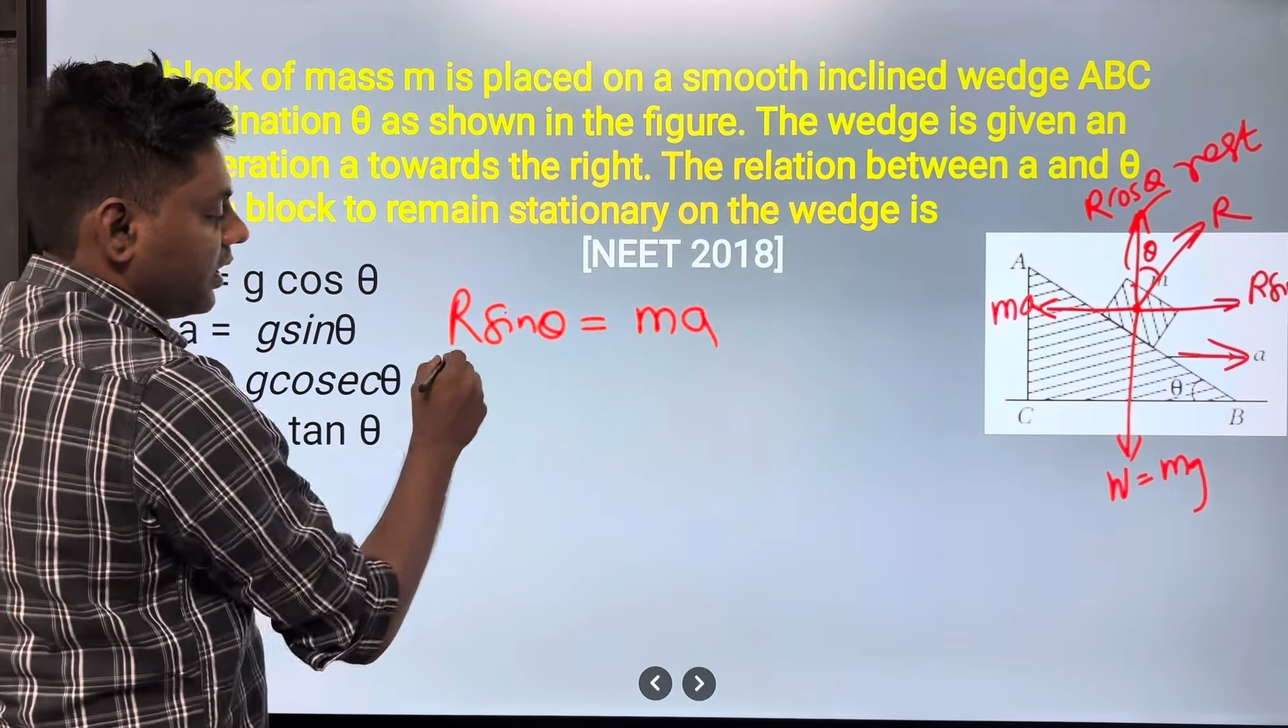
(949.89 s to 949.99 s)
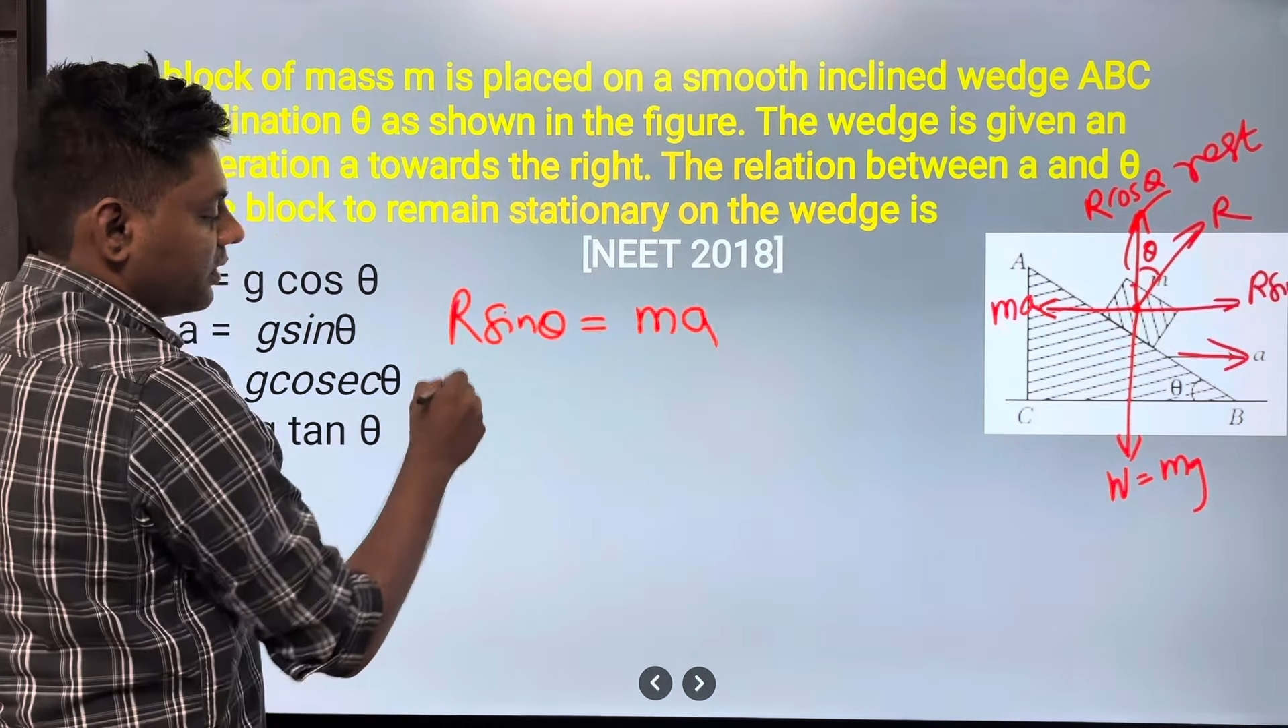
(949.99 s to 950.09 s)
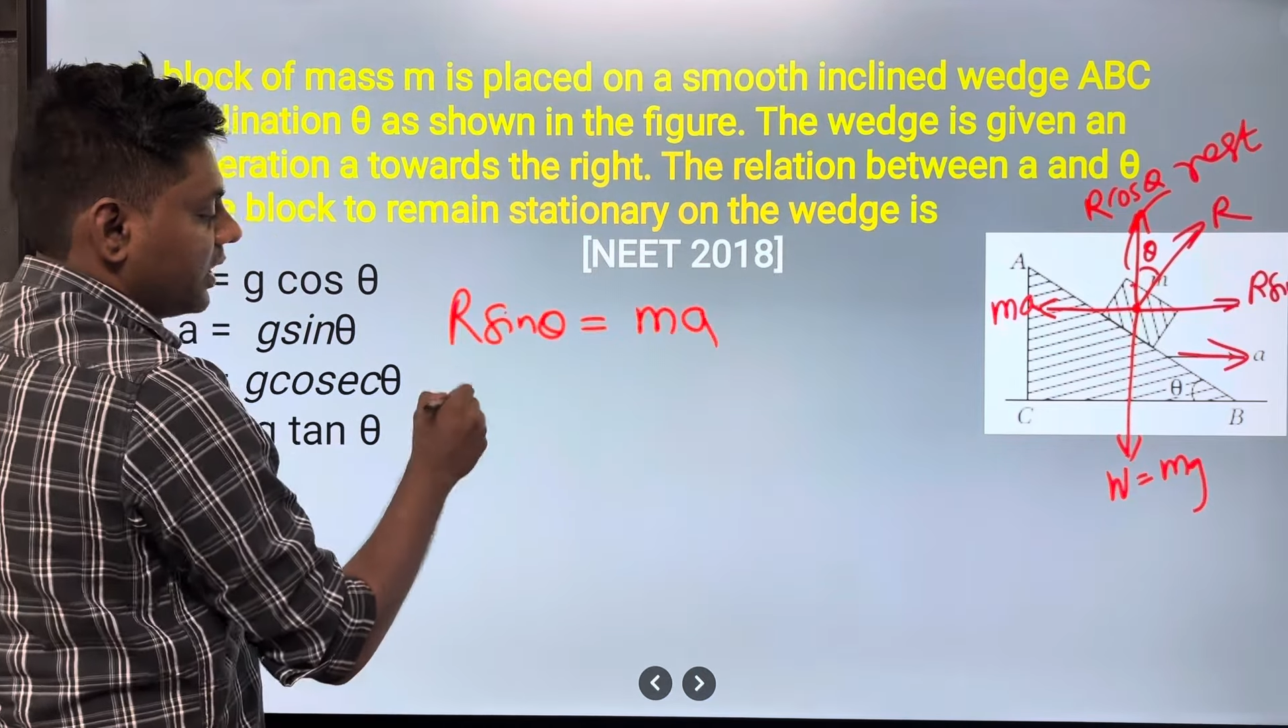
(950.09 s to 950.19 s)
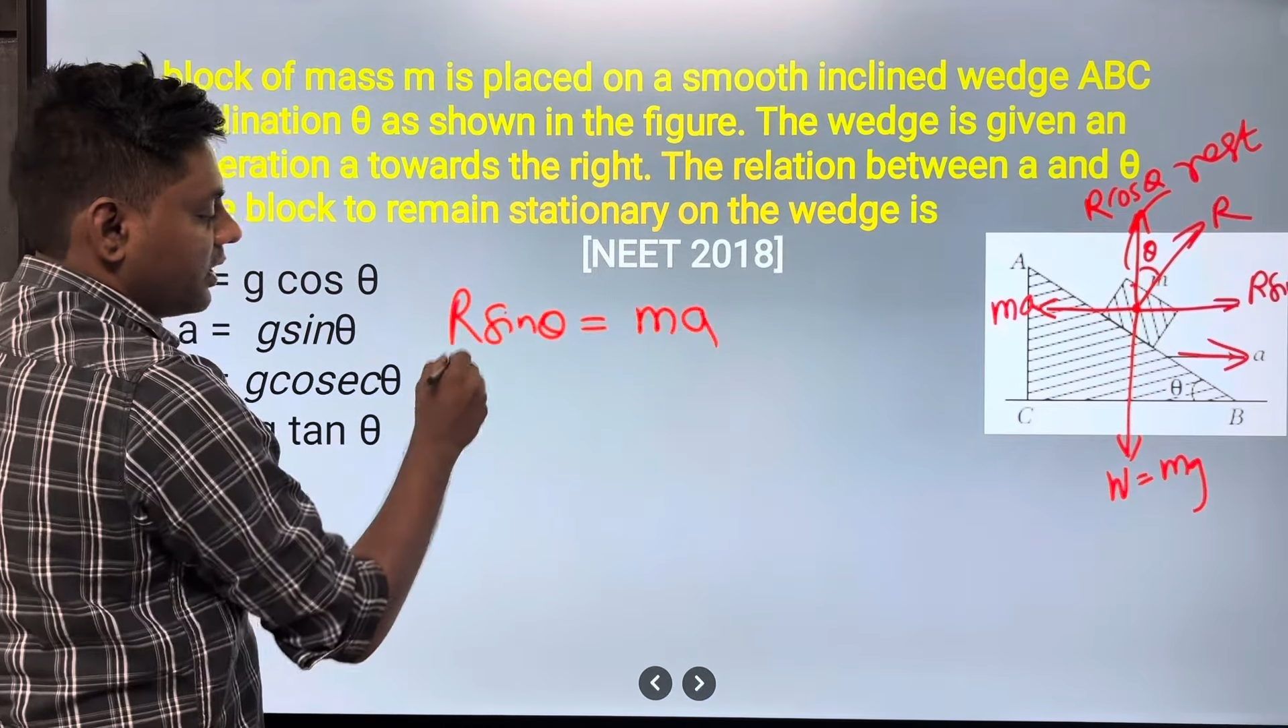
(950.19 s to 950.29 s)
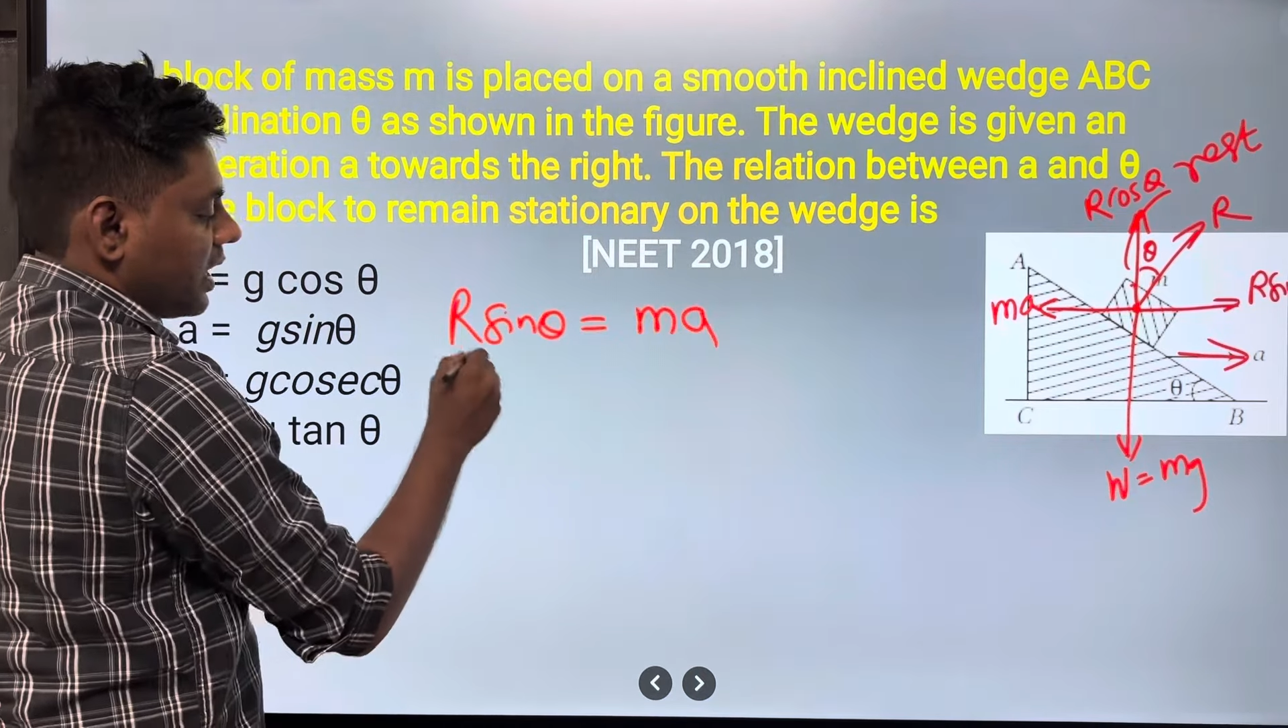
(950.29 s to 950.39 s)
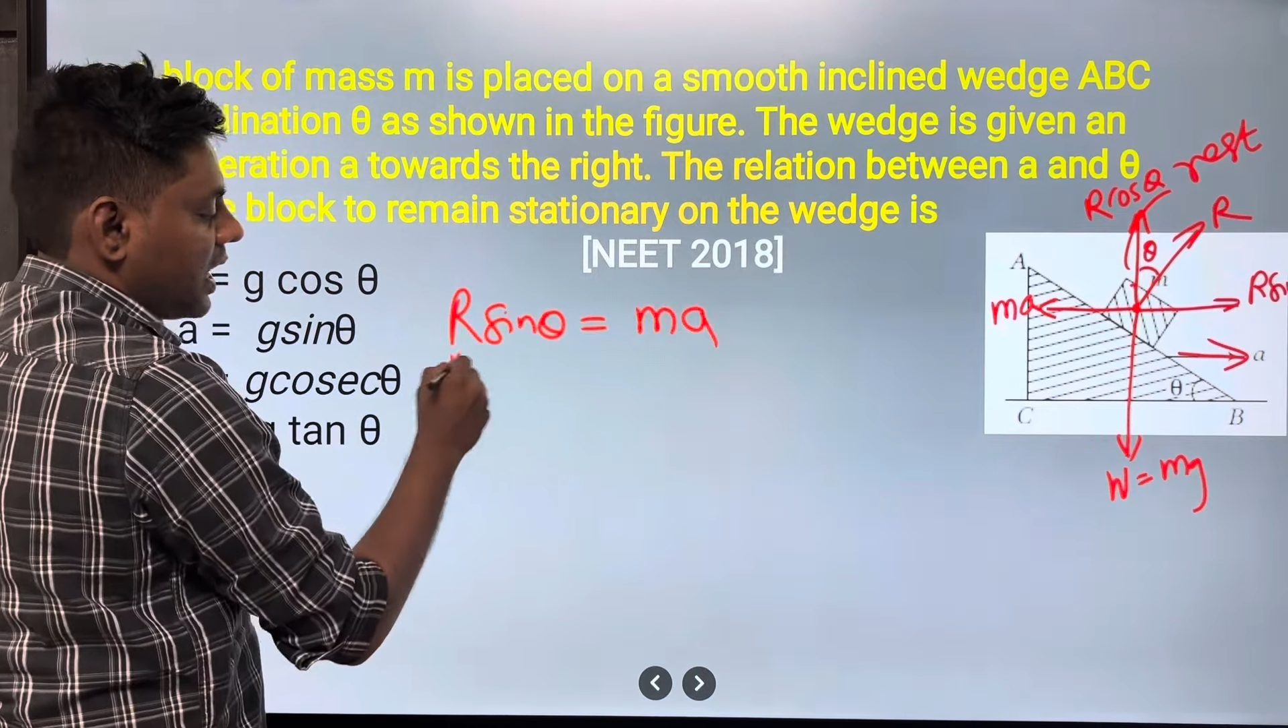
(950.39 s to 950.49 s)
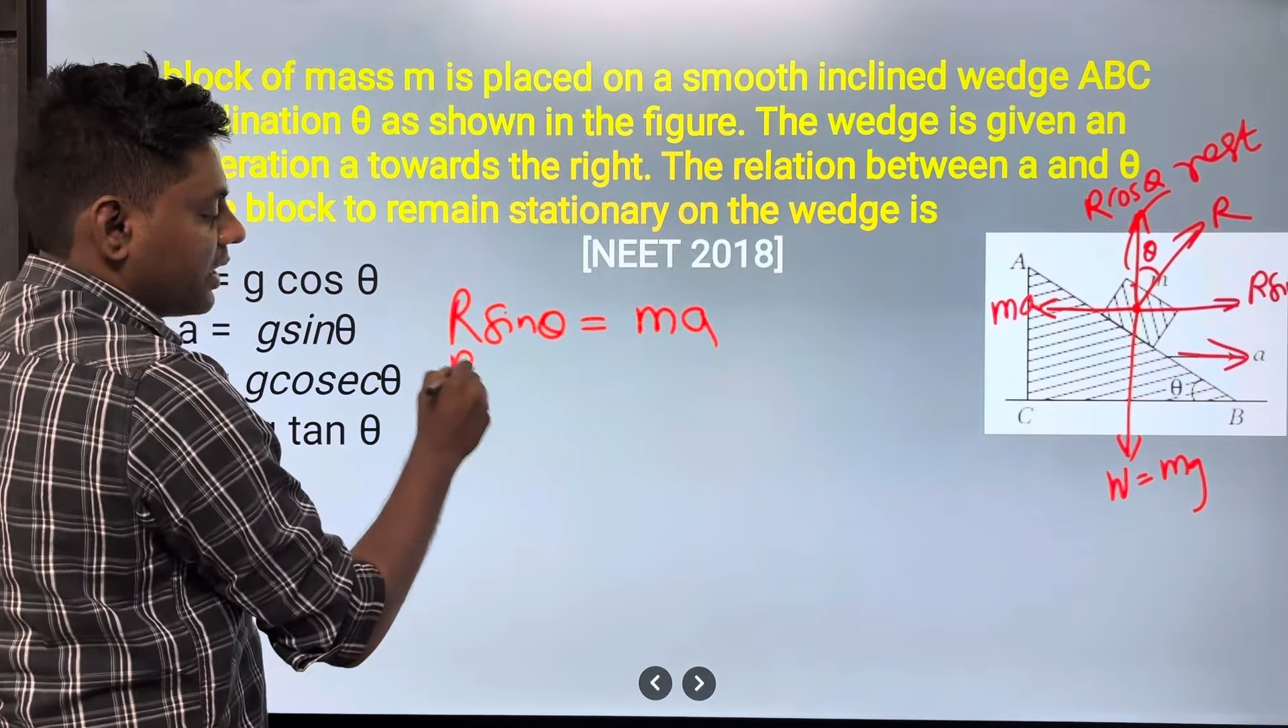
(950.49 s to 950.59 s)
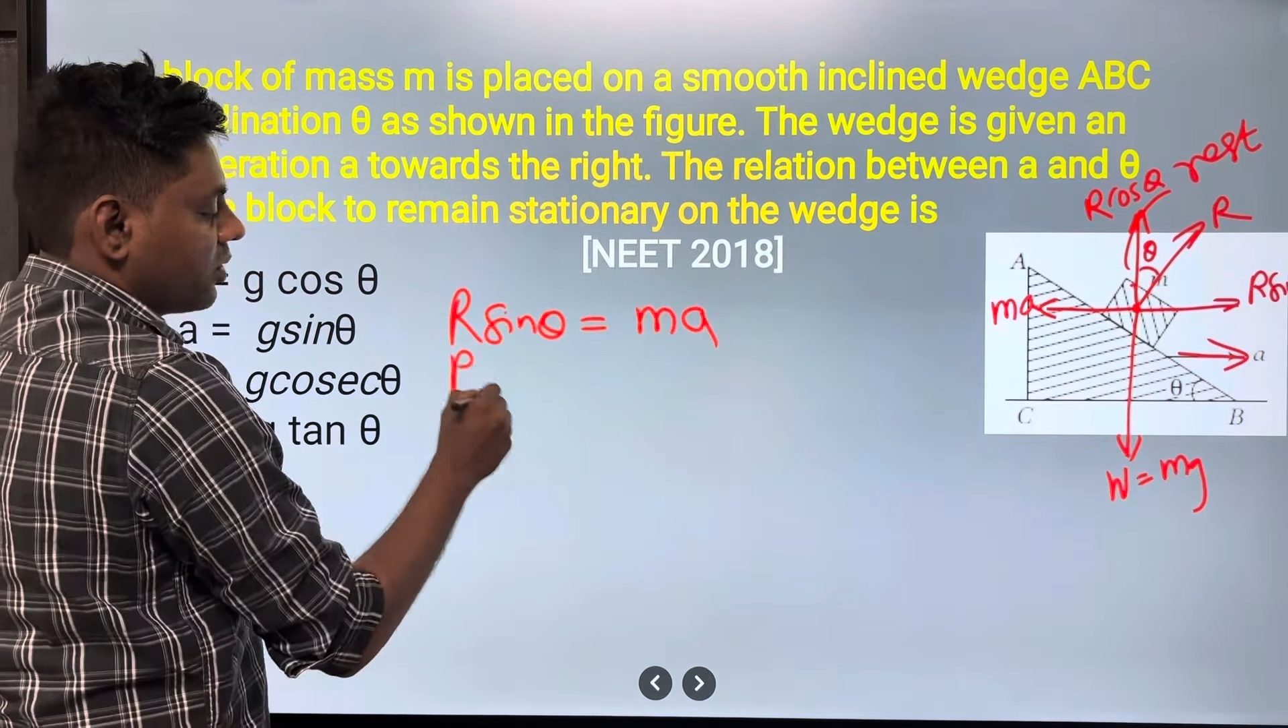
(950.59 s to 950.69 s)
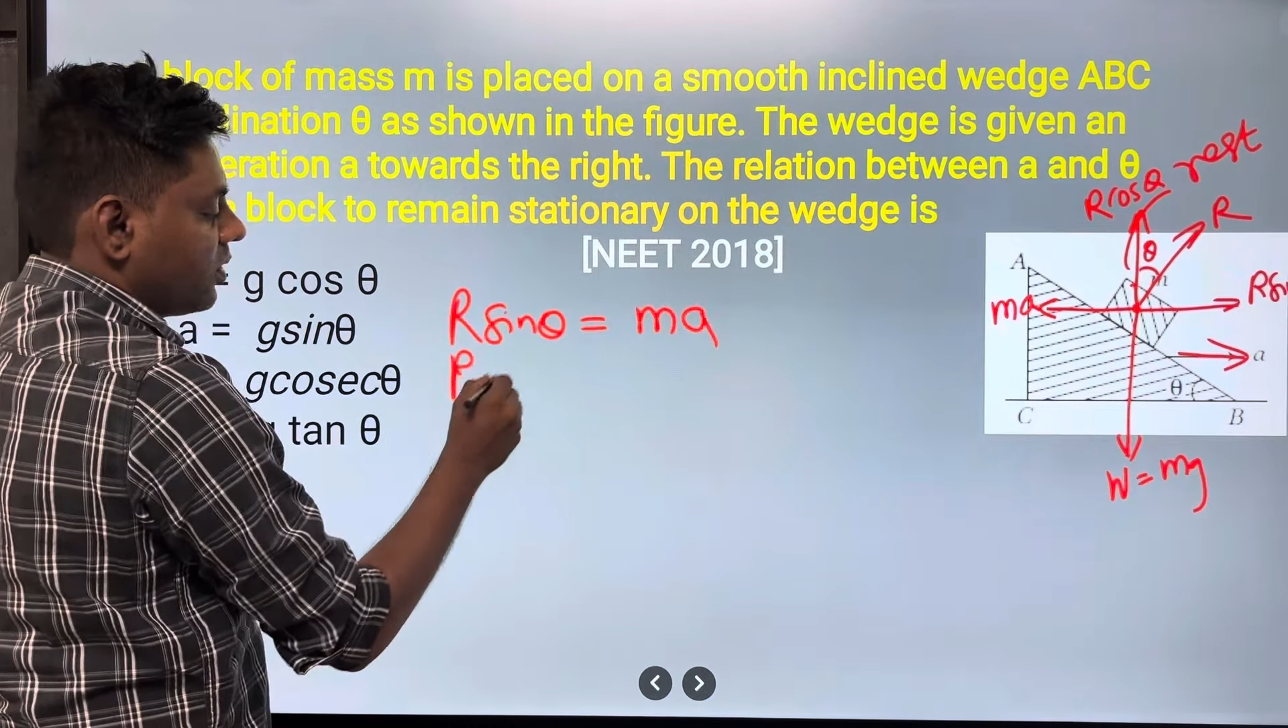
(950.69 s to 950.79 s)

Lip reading: and then R